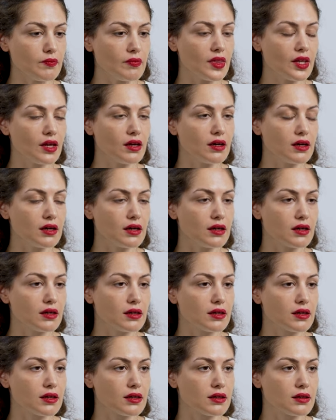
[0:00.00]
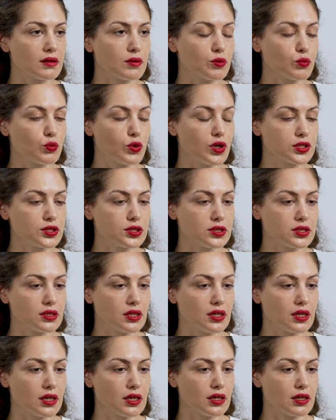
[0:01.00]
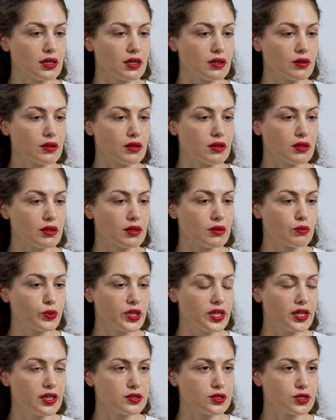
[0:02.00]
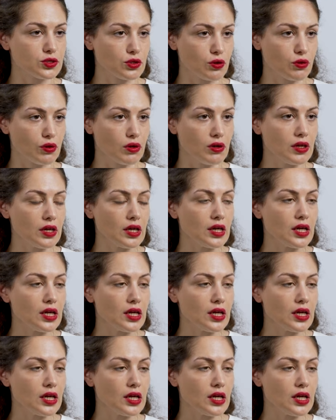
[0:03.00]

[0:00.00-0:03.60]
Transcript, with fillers: Uh, what uh, uh, we saw,